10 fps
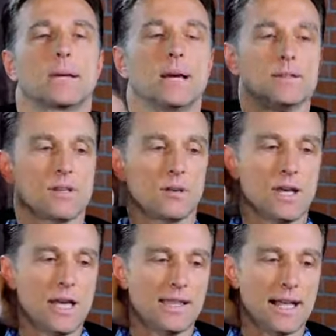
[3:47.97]
okay? So
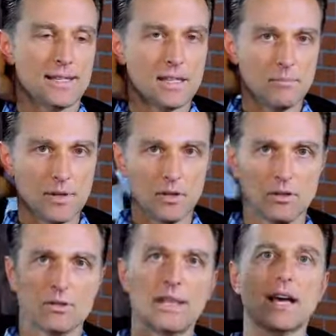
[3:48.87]
that's the
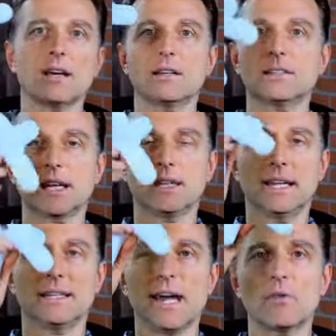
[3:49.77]
middle neck
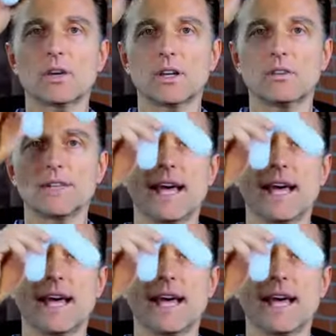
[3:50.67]
technique. Now we're going to go